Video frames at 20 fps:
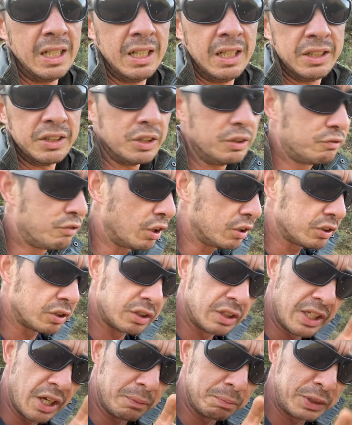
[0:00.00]

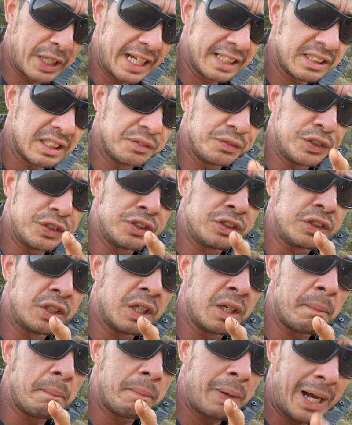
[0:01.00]
The objective is to
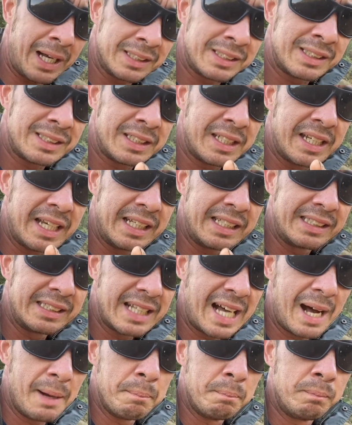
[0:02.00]
pass the
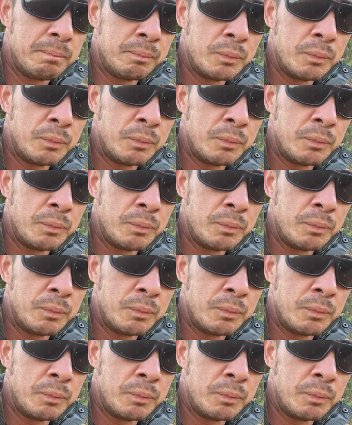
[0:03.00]
exam,